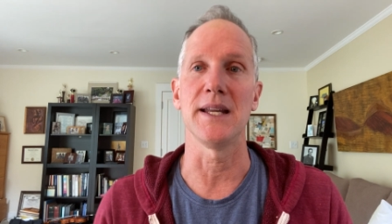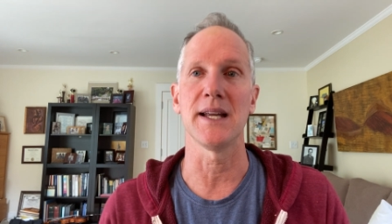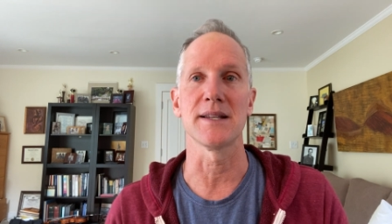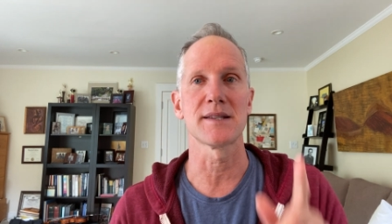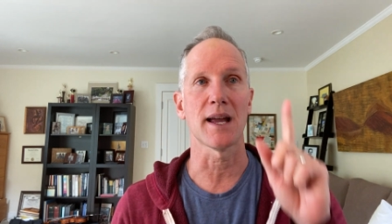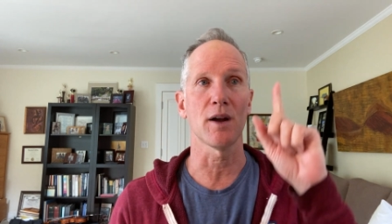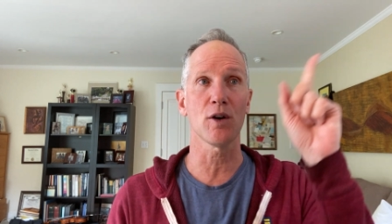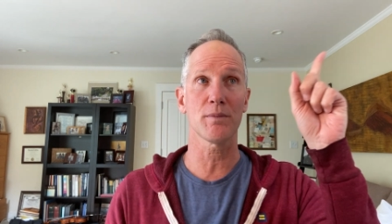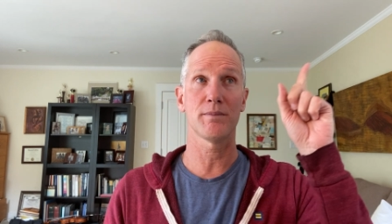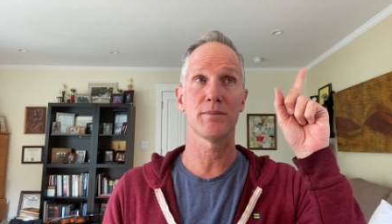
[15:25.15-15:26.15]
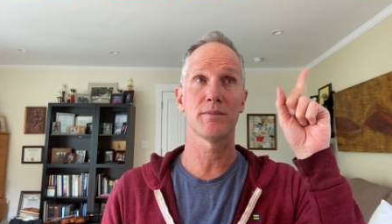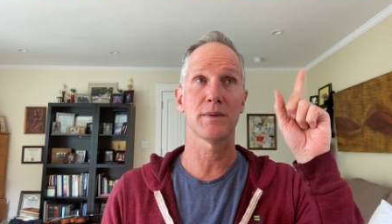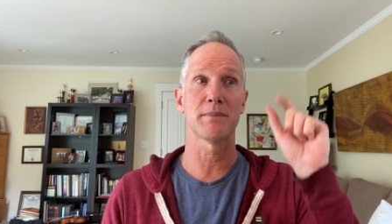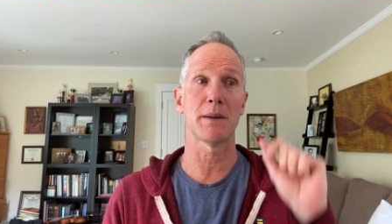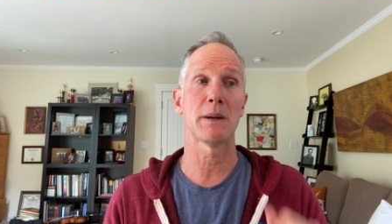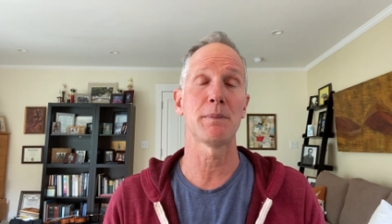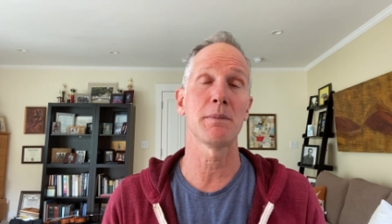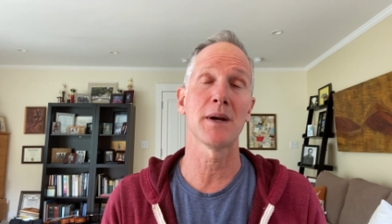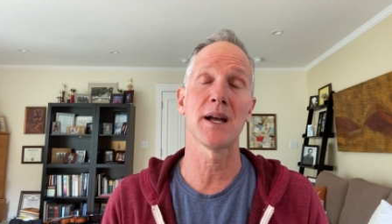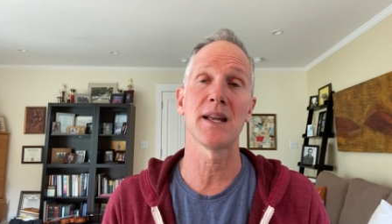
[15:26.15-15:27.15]
He can say, oh, my
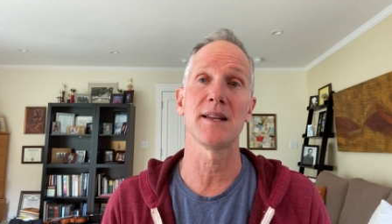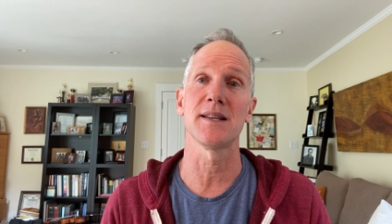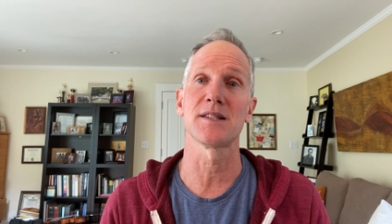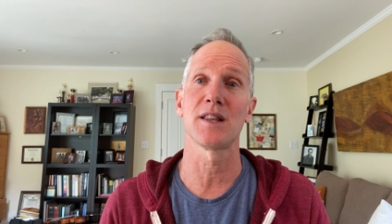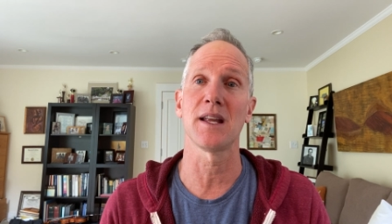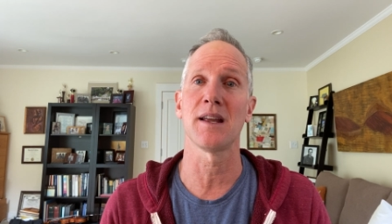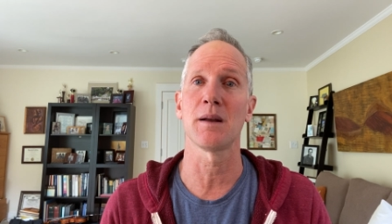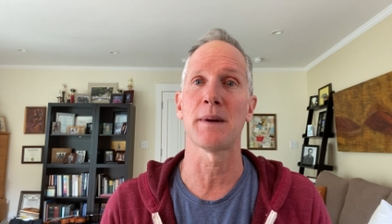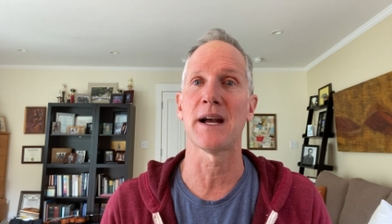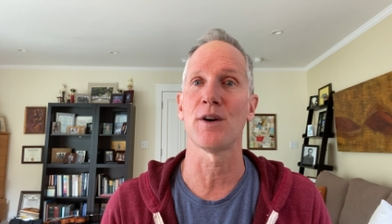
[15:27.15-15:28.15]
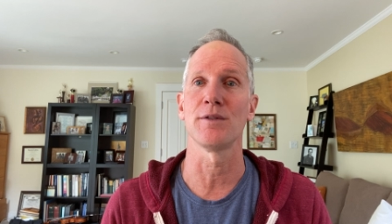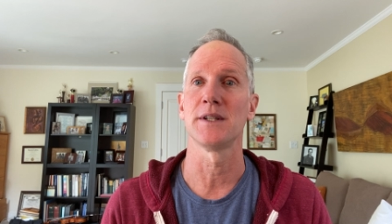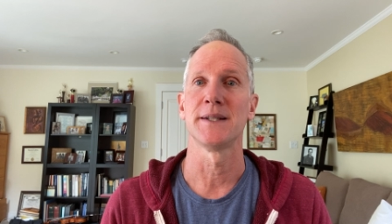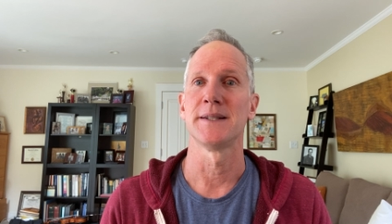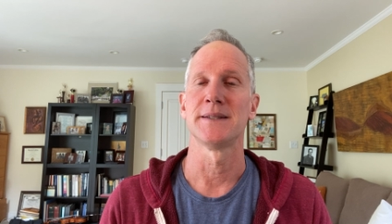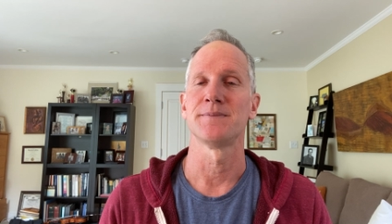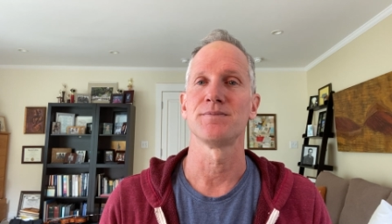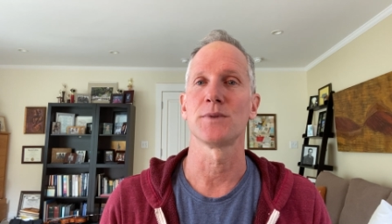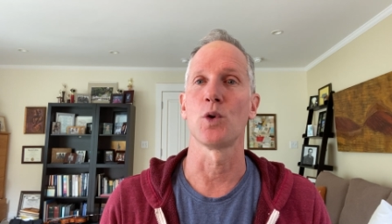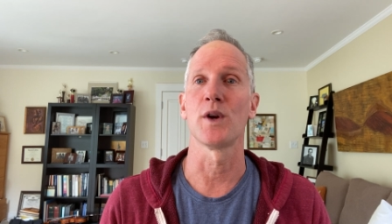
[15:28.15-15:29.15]
puppy mind is thinking about
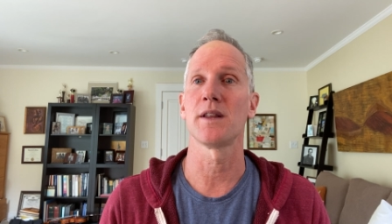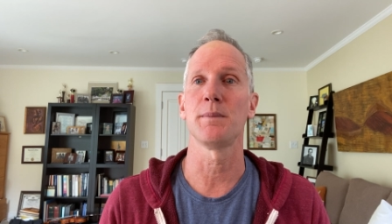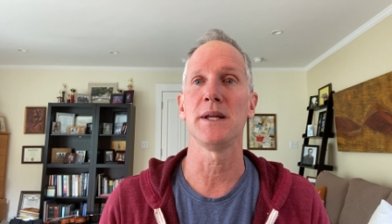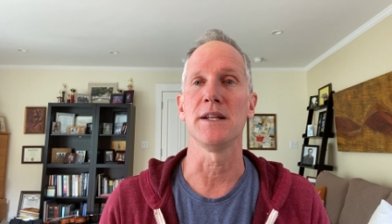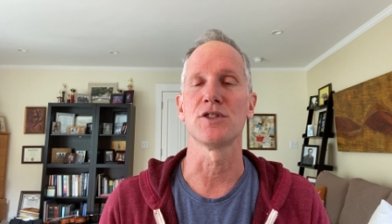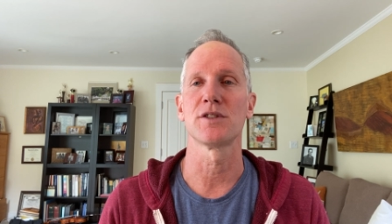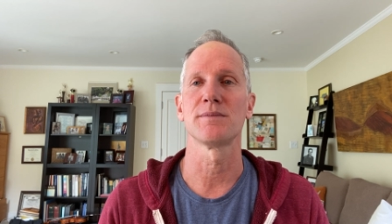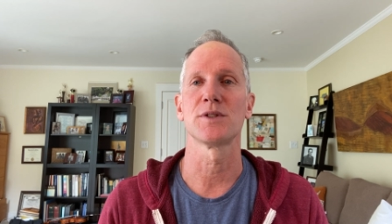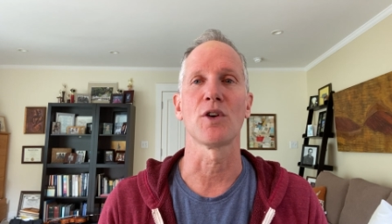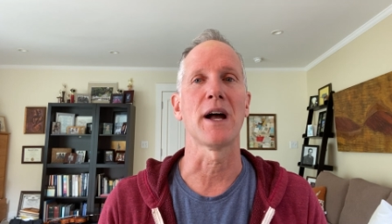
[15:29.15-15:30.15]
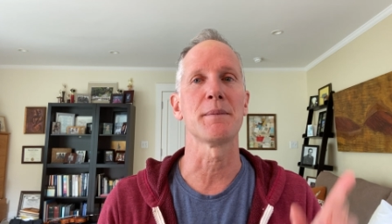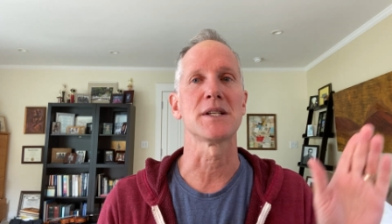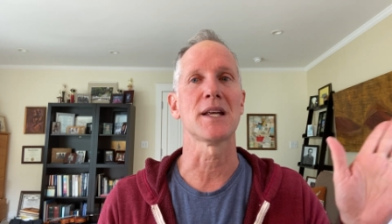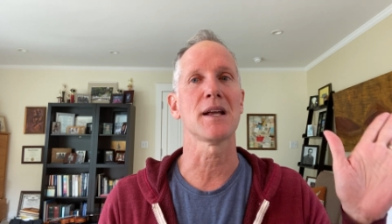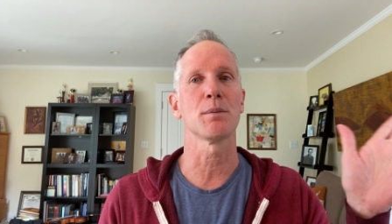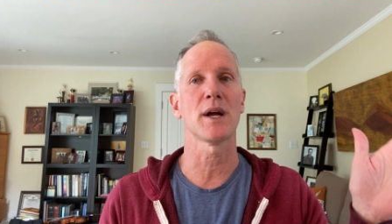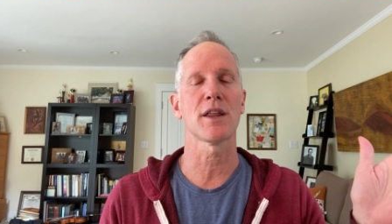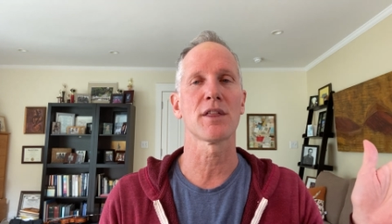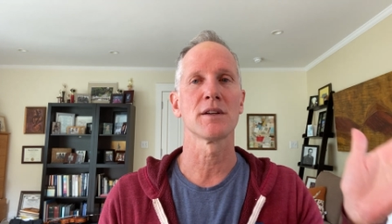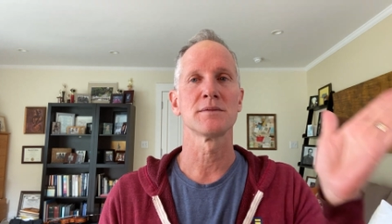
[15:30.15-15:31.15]
going to the beach. So I'm going to take a breath